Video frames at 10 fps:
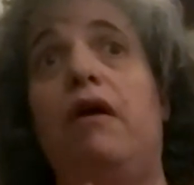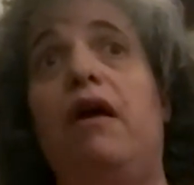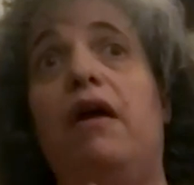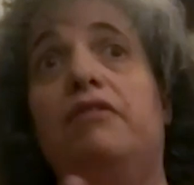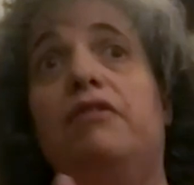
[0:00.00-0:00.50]

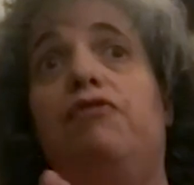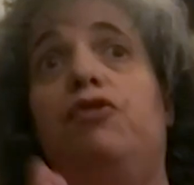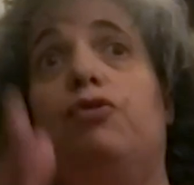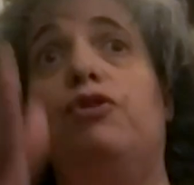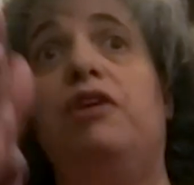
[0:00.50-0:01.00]
as if
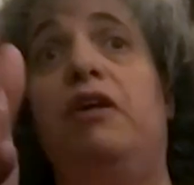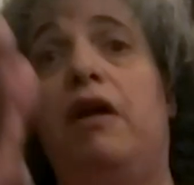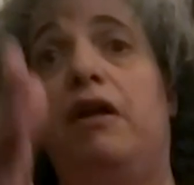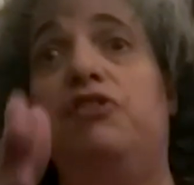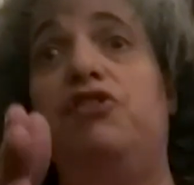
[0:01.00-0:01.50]
you're looking
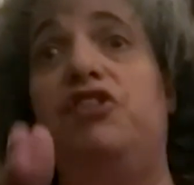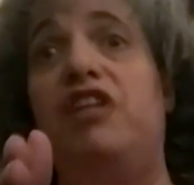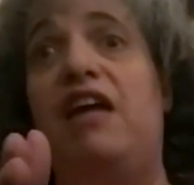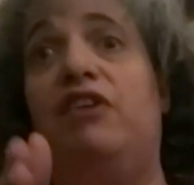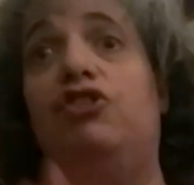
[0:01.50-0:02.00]
at a
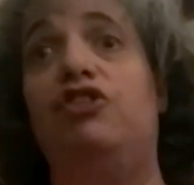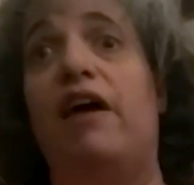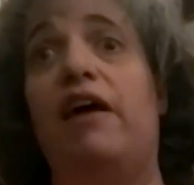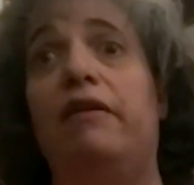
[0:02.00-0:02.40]
stage set.